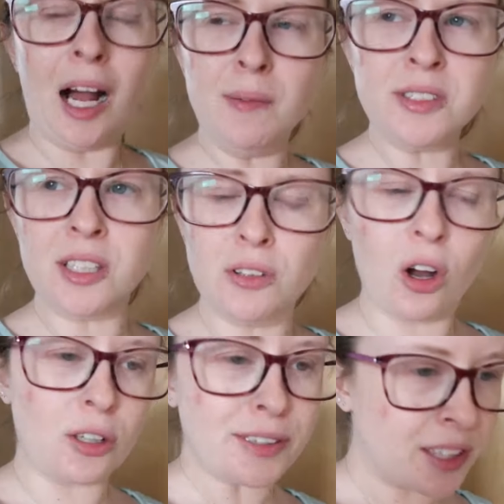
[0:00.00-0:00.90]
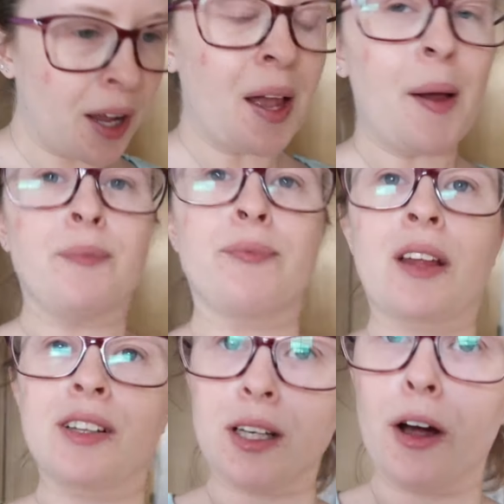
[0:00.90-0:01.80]
I'm so lost.
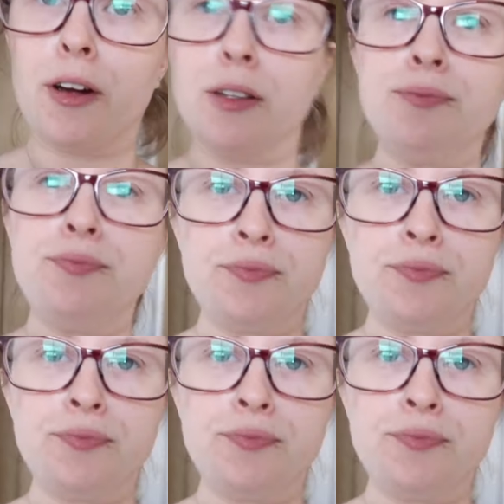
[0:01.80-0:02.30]
So